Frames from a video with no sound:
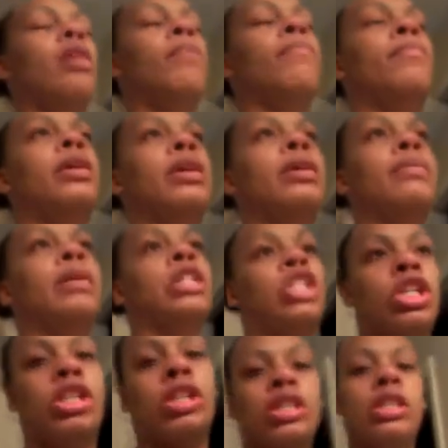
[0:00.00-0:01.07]
But my
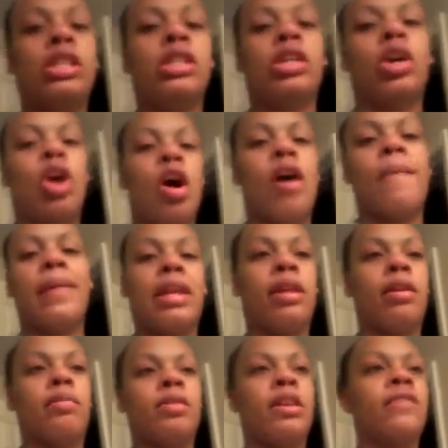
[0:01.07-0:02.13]
jerseys are all
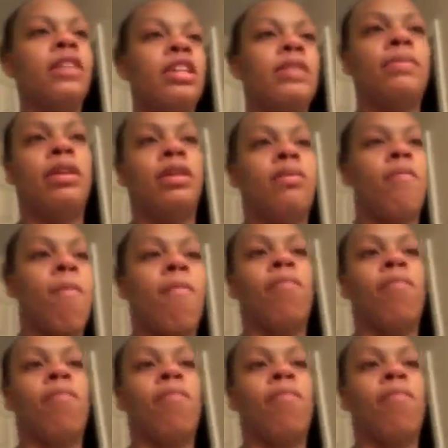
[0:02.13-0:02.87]
mediums. Everything's medium.